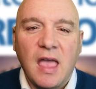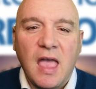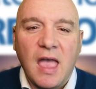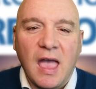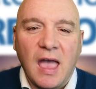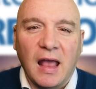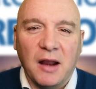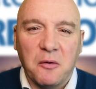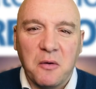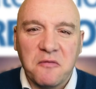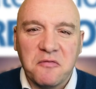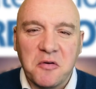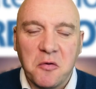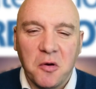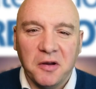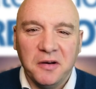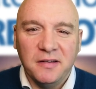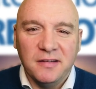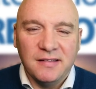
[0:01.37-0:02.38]
Hello,
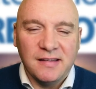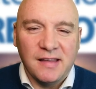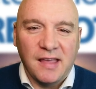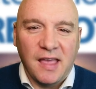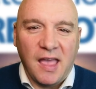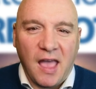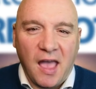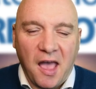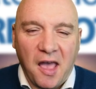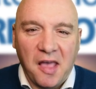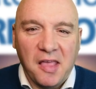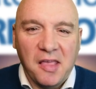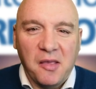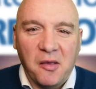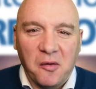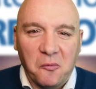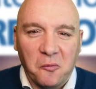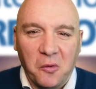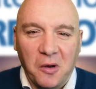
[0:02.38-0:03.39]
everyone.
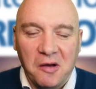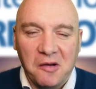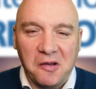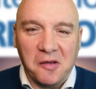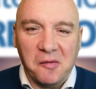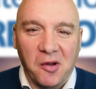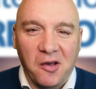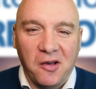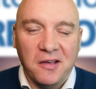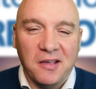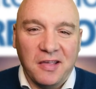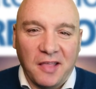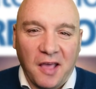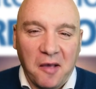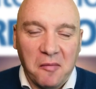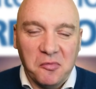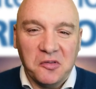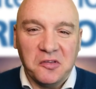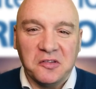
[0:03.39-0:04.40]
Welcome along.
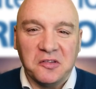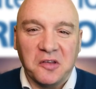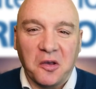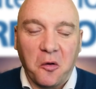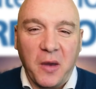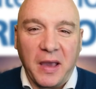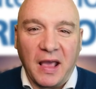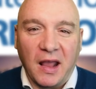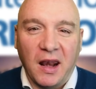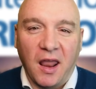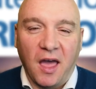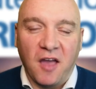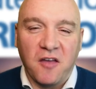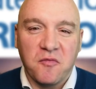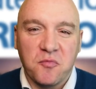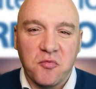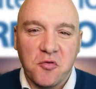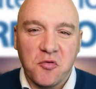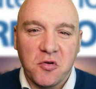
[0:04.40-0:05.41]
This is a quick
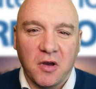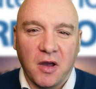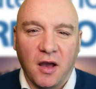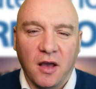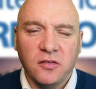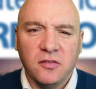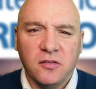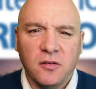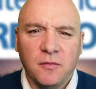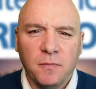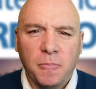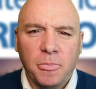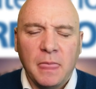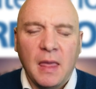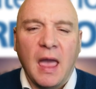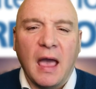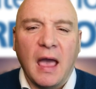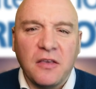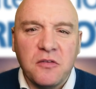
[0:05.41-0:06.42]
live broadcast.
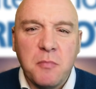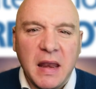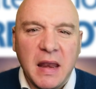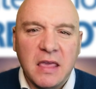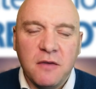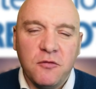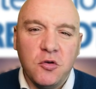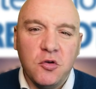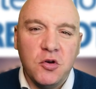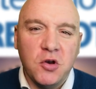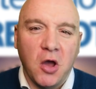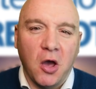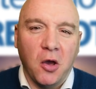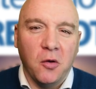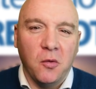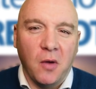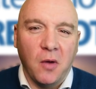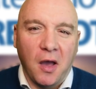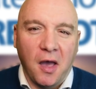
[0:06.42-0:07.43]
As many of you
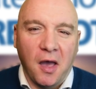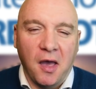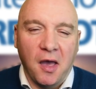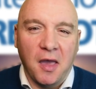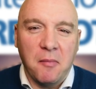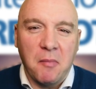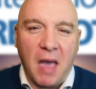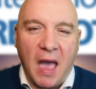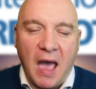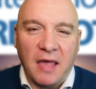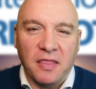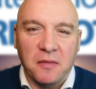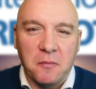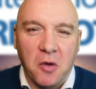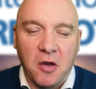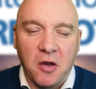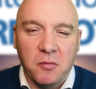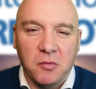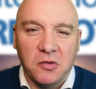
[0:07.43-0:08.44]
know, I'm
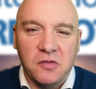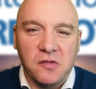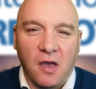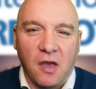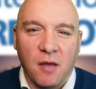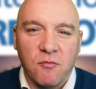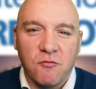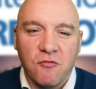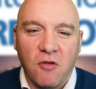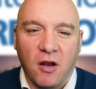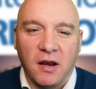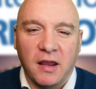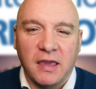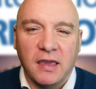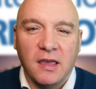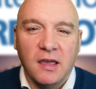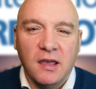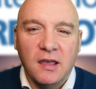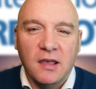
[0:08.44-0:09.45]

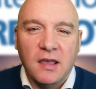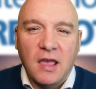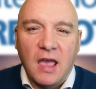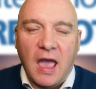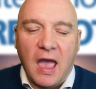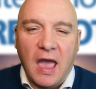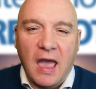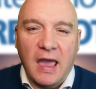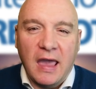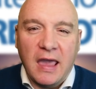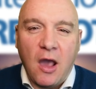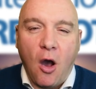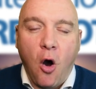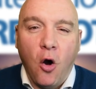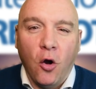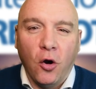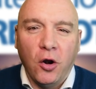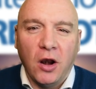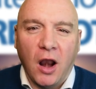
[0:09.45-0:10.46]
running an
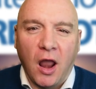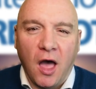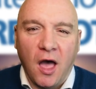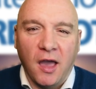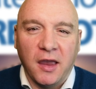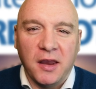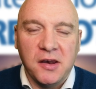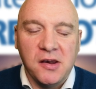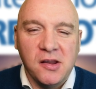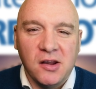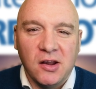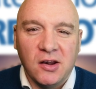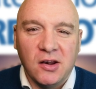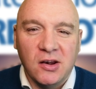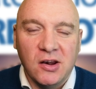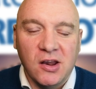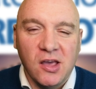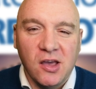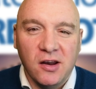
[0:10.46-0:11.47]
online
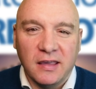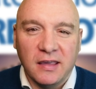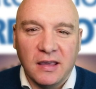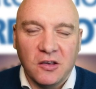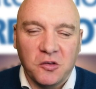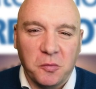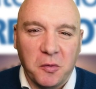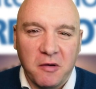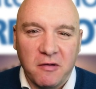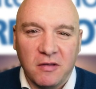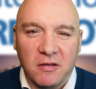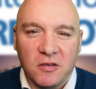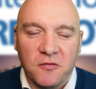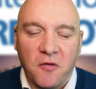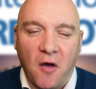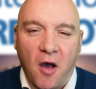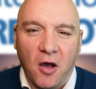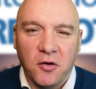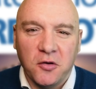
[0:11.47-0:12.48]
learning experience
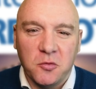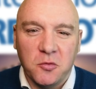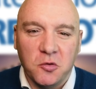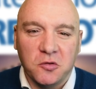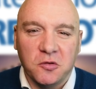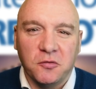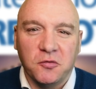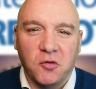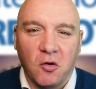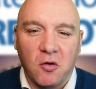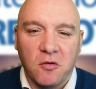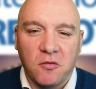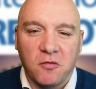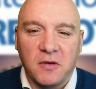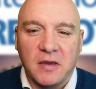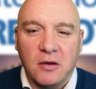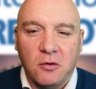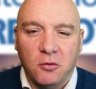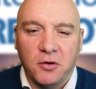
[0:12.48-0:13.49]
for underwater
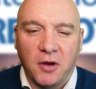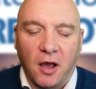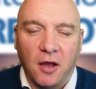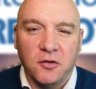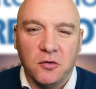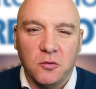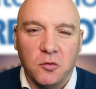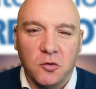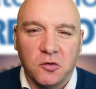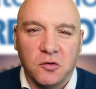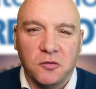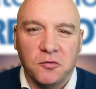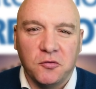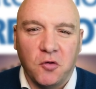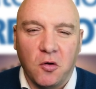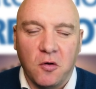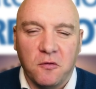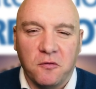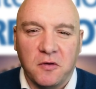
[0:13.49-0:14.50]
photography called Underwater
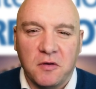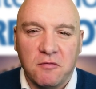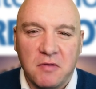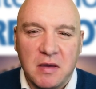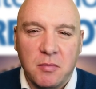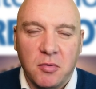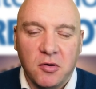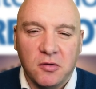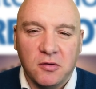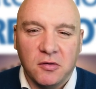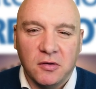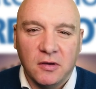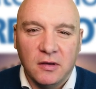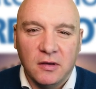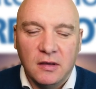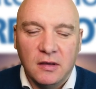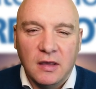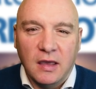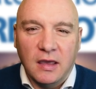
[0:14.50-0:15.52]
Photography REBOOT.
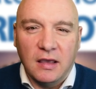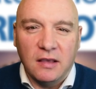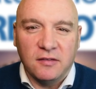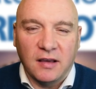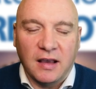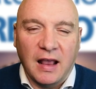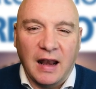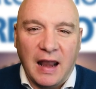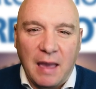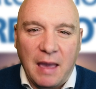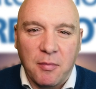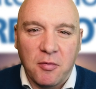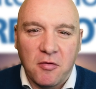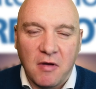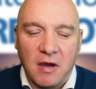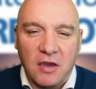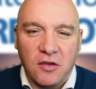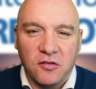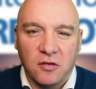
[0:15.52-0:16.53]
It's a
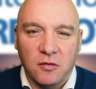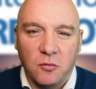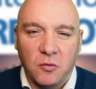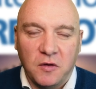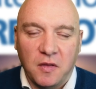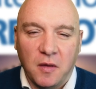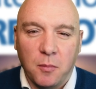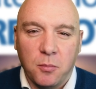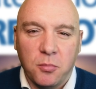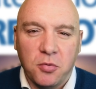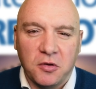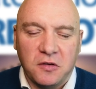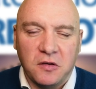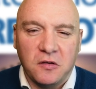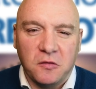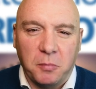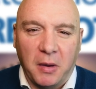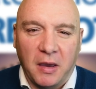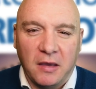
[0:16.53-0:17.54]
collaboration with a
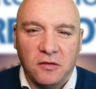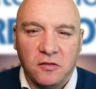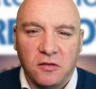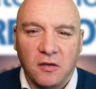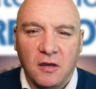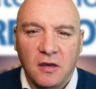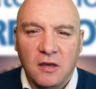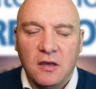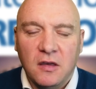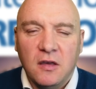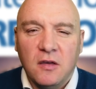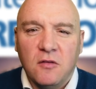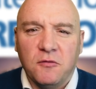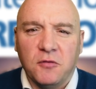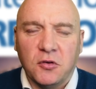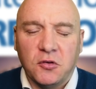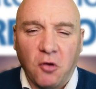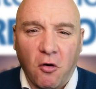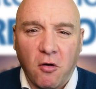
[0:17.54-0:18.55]
British-based
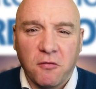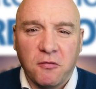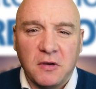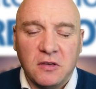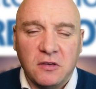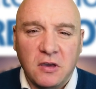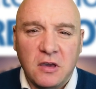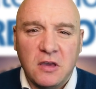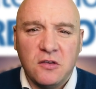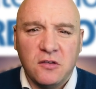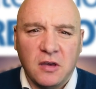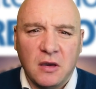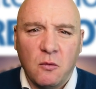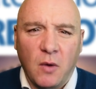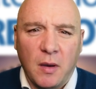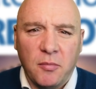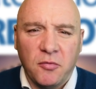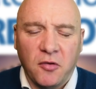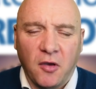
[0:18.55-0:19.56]
photography teaching
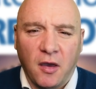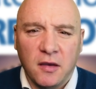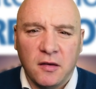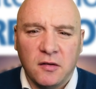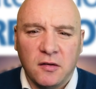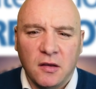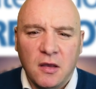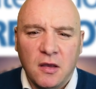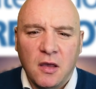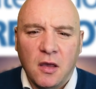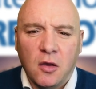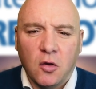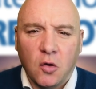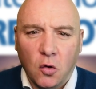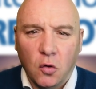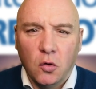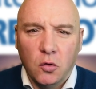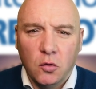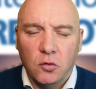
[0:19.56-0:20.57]
website
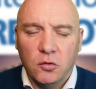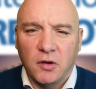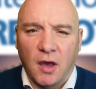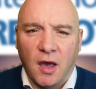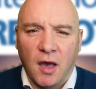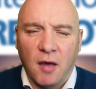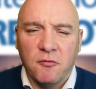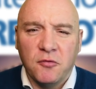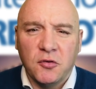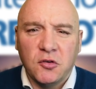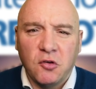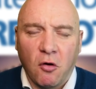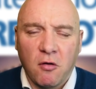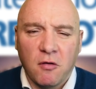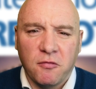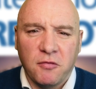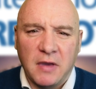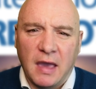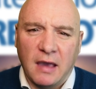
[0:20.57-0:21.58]
called
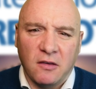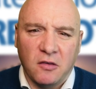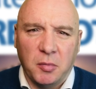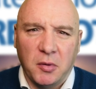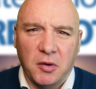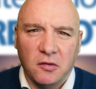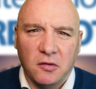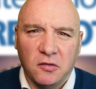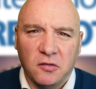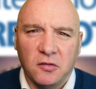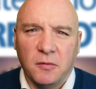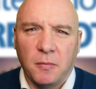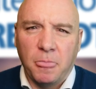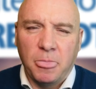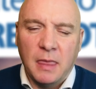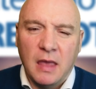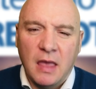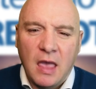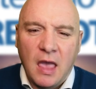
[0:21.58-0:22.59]
Photography Experts.
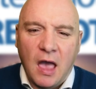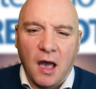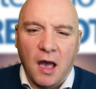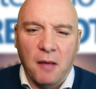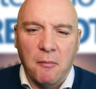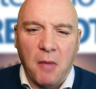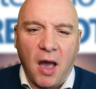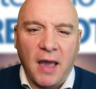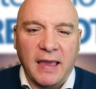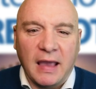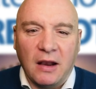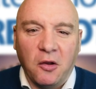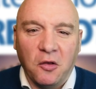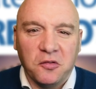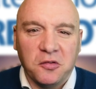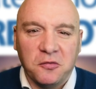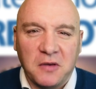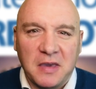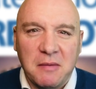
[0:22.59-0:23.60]
I get
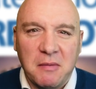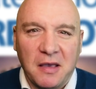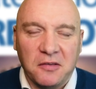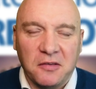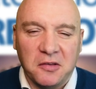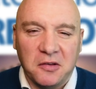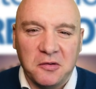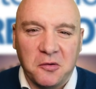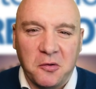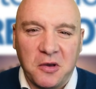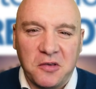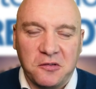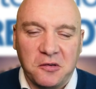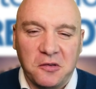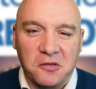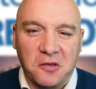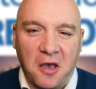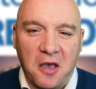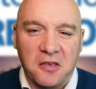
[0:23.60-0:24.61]
lots of emails and
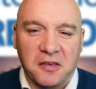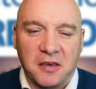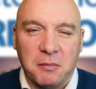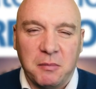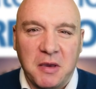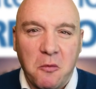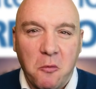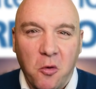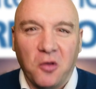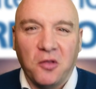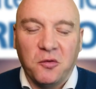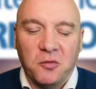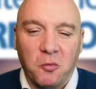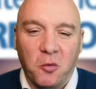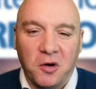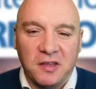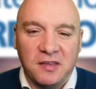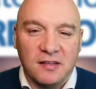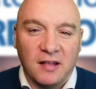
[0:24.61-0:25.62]
questions asking me what
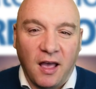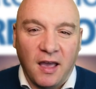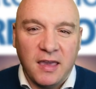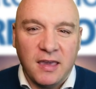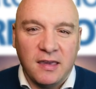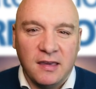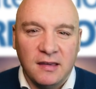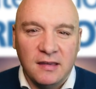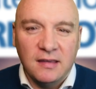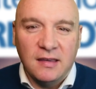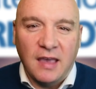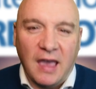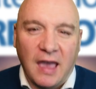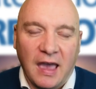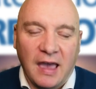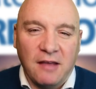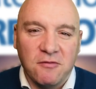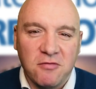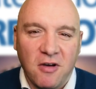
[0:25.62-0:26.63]
it's like,
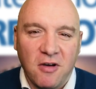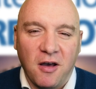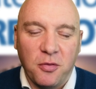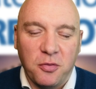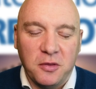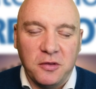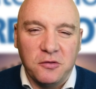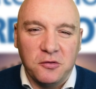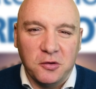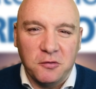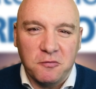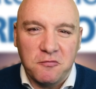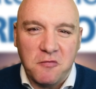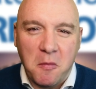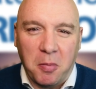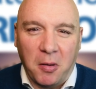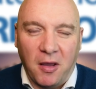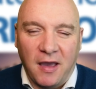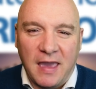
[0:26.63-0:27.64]
and rather than sort of
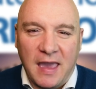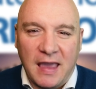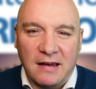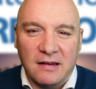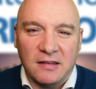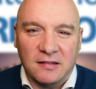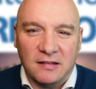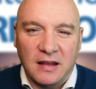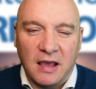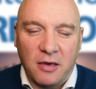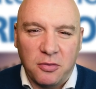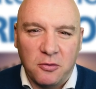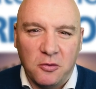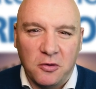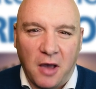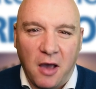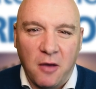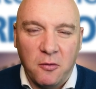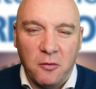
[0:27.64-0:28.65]
reply endlessly, I
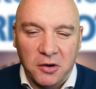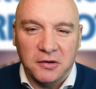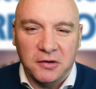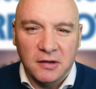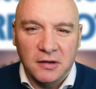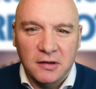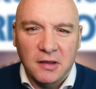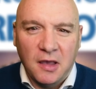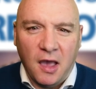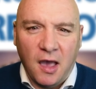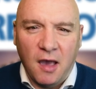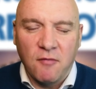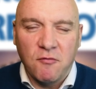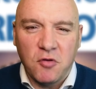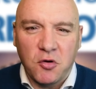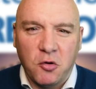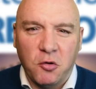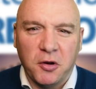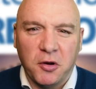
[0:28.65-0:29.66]
thought I would
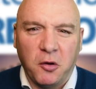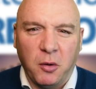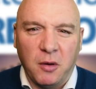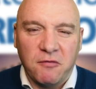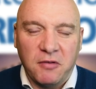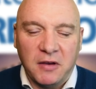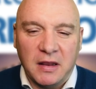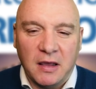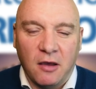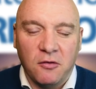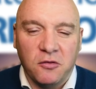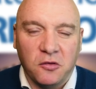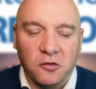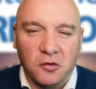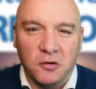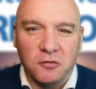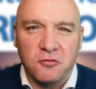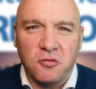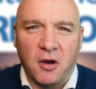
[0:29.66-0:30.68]
record a quick video to
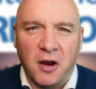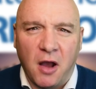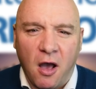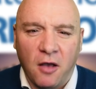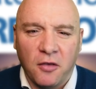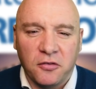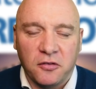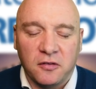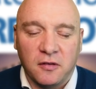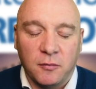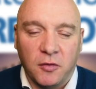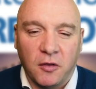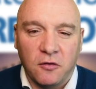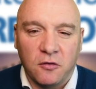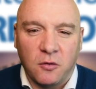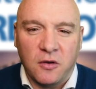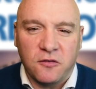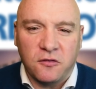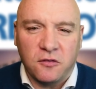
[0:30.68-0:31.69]
sort of try and answer some of those
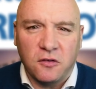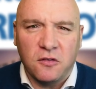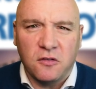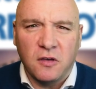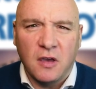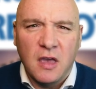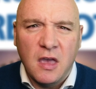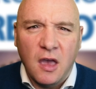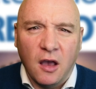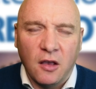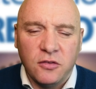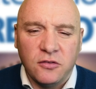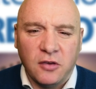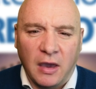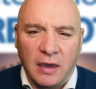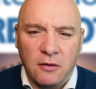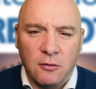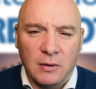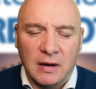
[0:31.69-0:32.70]
questions and
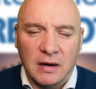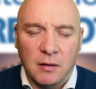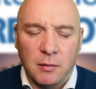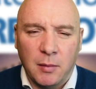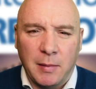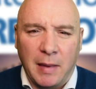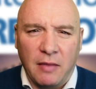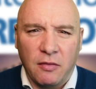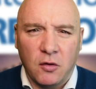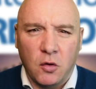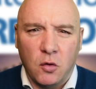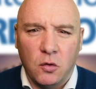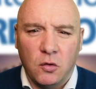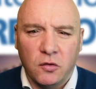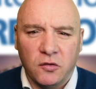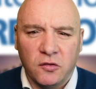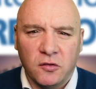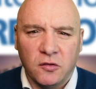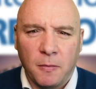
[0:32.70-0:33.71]
tell you a little bit about the
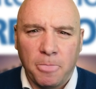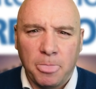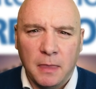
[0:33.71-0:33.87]
course.